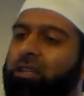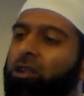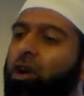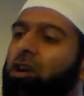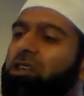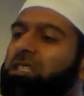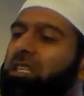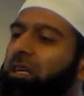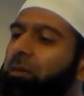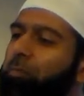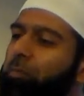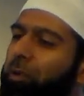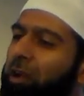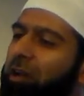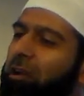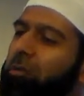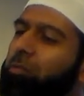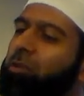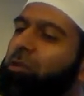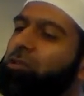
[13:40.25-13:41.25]
not
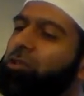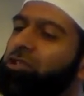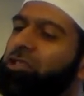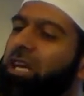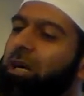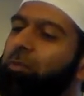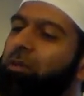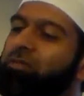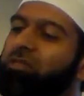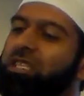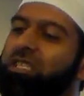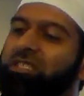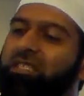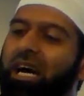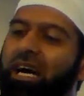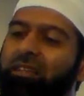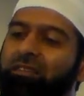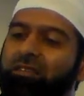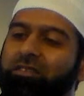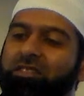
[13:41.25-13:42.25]
comparable to some of
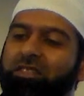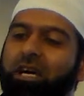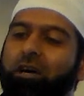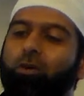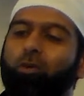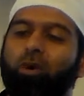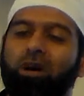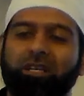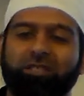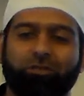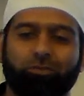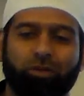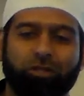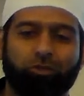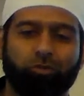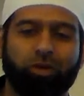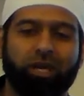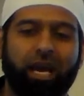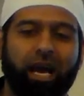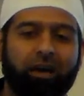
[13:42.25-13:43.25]
these other taqwas
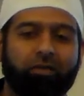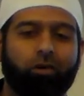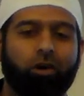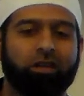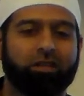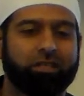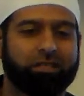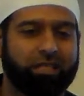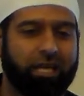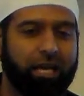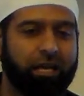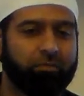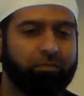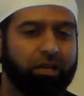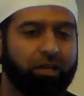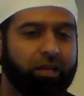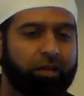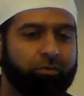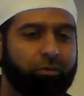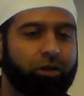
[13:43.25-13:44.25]
which we have all the
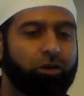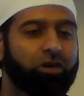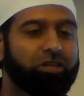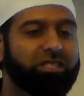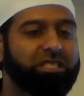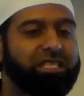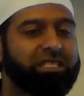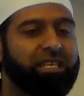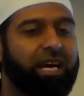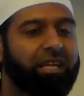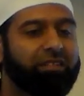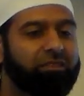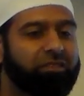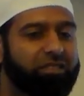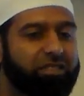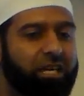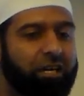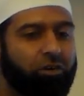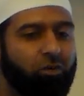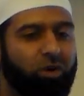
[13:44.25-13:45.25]
time, because these
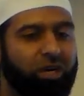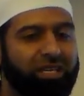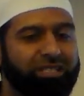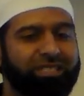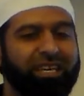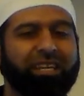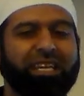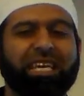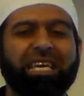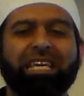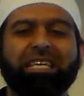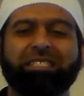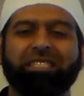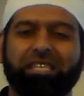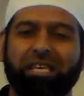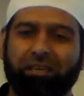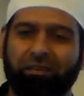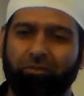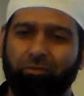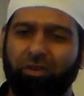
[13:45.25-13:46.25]
other taqwas are
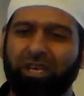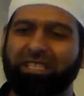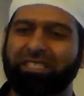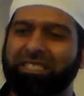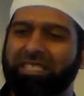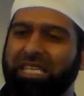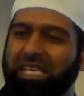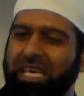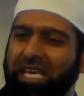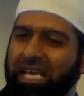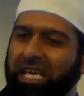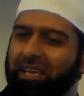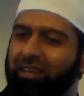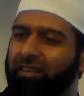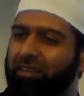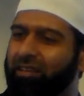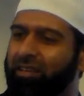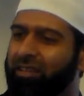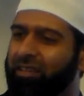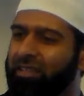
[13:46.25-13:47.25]
easy. We
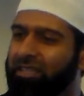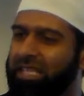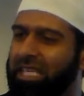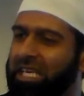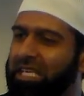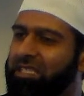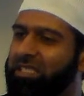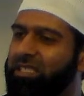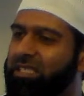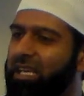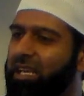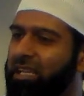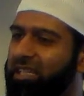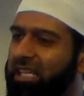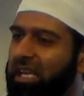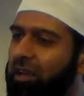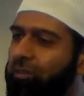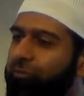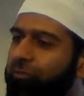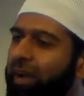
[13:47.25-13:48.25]
see
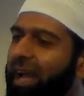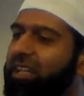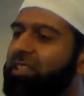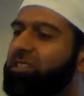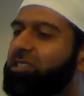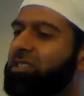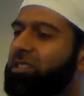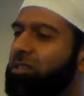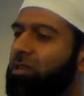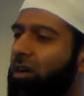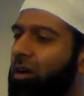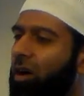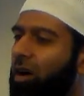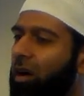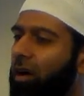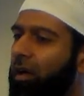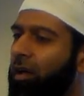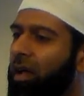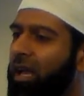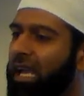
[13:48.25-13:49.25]
the effects
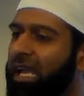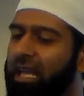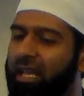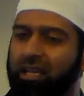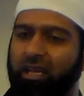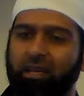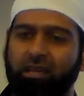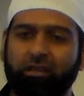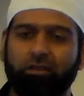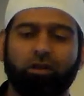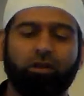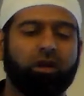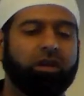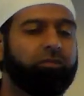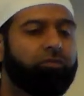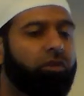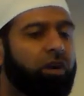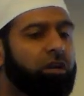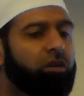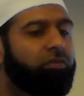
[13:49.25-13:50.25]

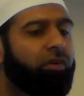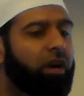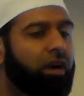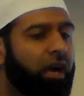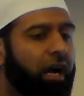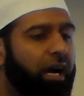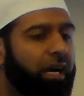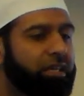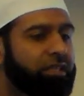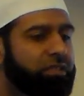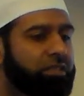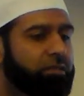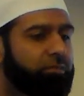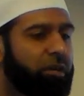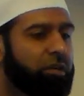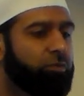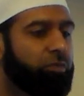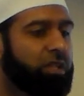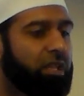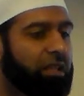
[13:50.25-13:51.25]
in front of our eyes,
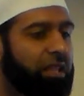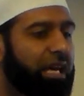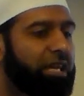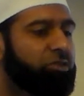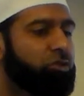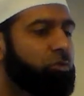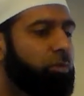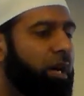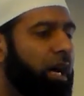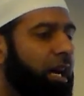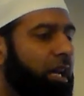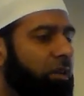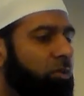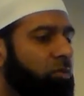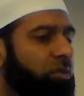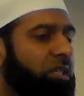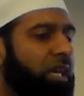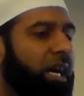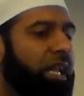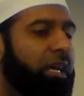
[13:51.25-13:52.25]
but with Allah
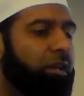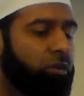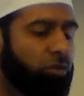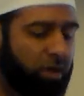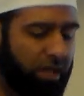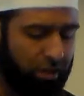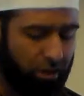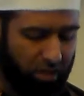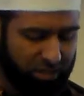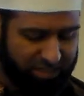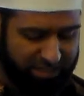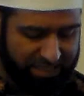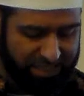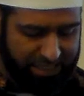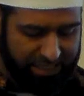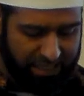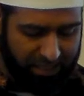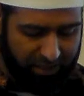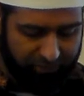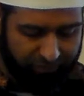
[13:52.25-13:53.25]
subhanahu wa ta'ala you cannot
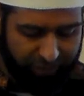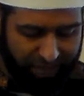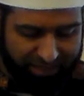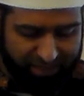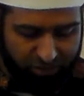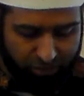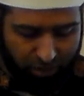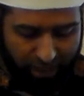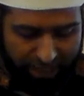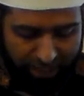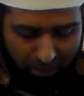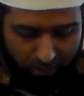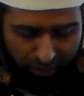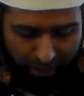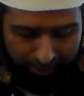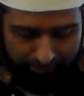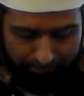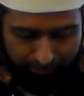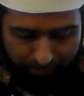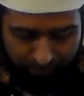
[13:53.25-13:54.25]
see the effects right
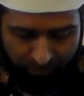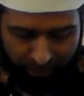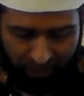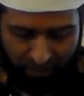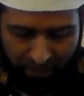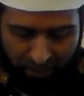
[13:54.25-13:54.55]
away.